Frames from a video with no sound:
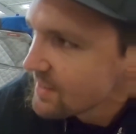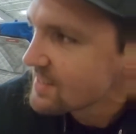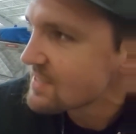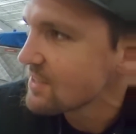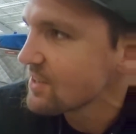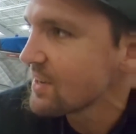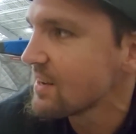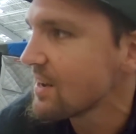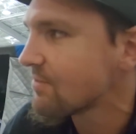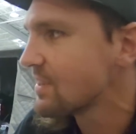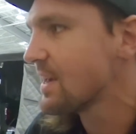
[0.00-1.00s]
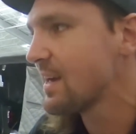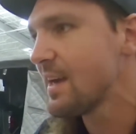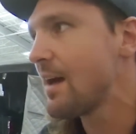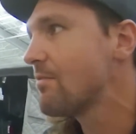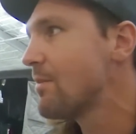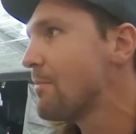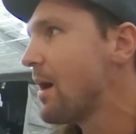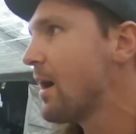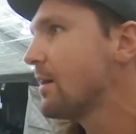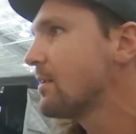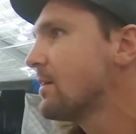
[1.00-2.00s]
It's still good enough to get you out of a
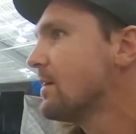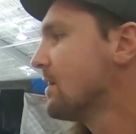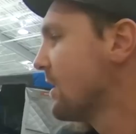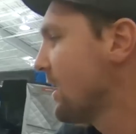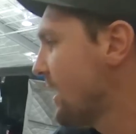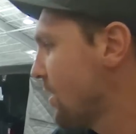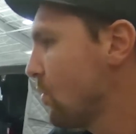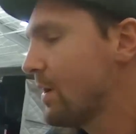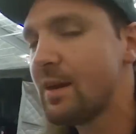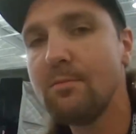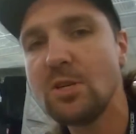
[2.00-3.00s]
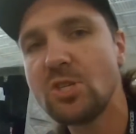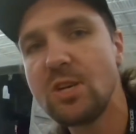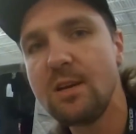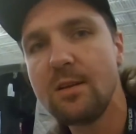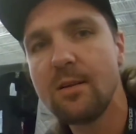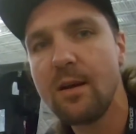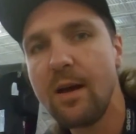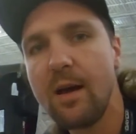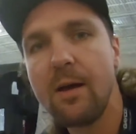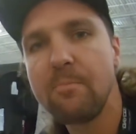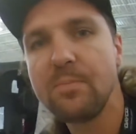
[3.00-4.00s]
bind. Uh, Wicked Machine
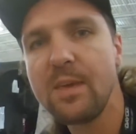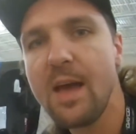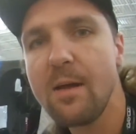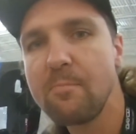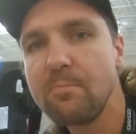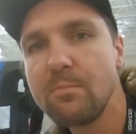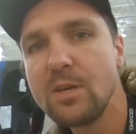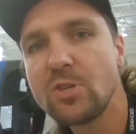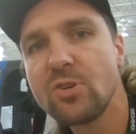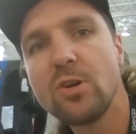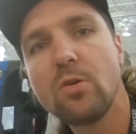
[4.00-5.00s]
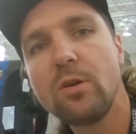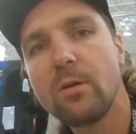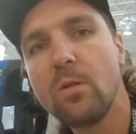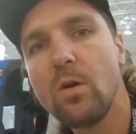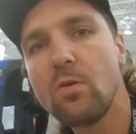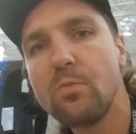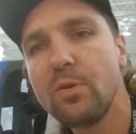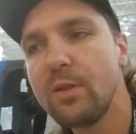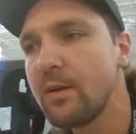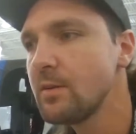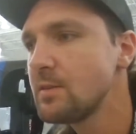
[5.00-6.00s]
um, yeah, make sure you go to your local
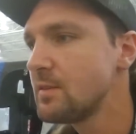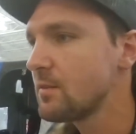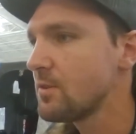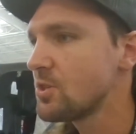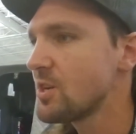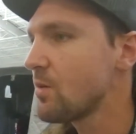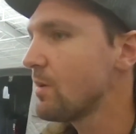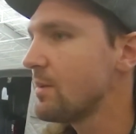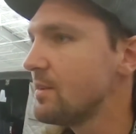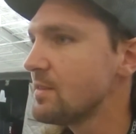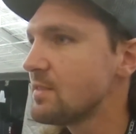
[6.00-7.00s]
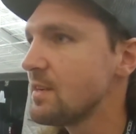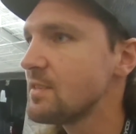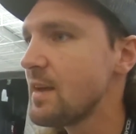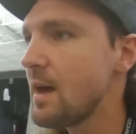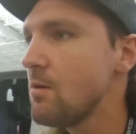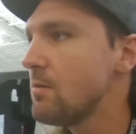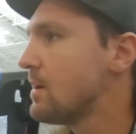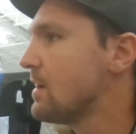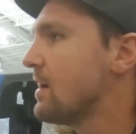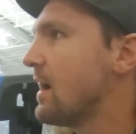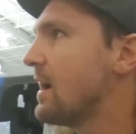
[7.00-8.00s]
Polaris dealer and check one of these things out.
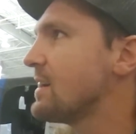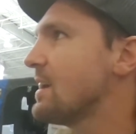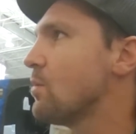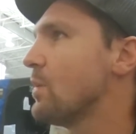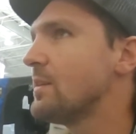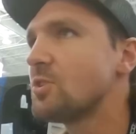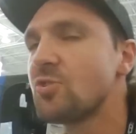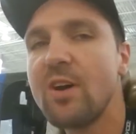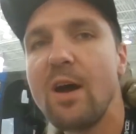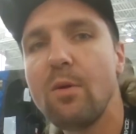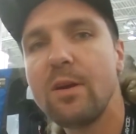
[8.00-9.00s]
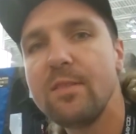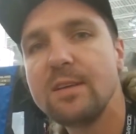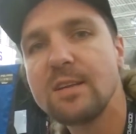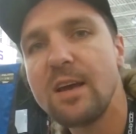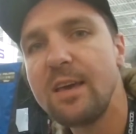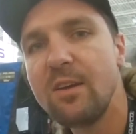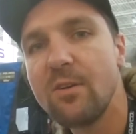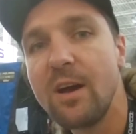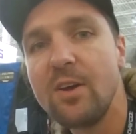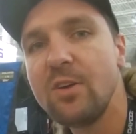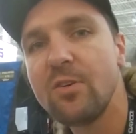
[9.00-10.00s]
I can't wait to try one of these. I hear
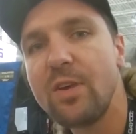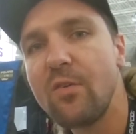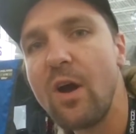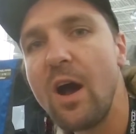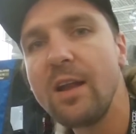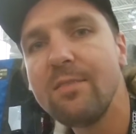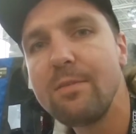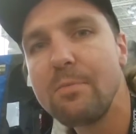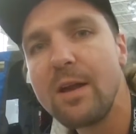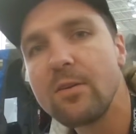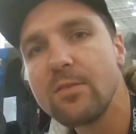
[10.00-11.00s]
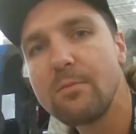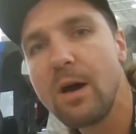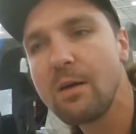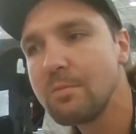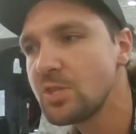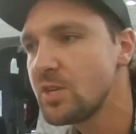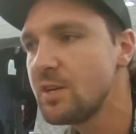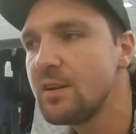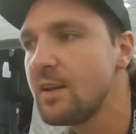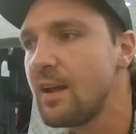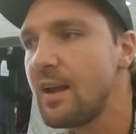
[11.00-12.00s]
I hear they ride even better than my
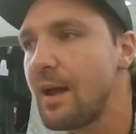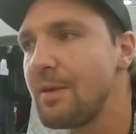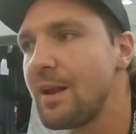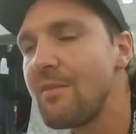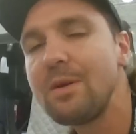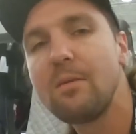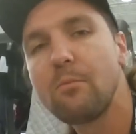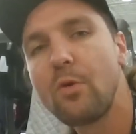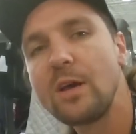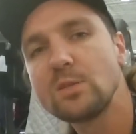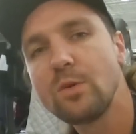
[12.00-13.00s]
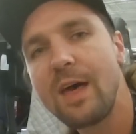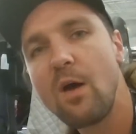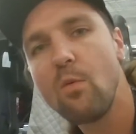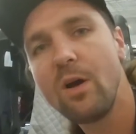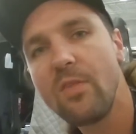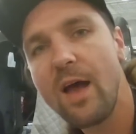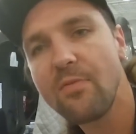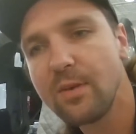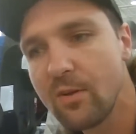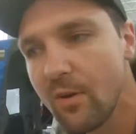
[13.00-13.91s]
machine, and, and I mean I've been impressed with how well that thing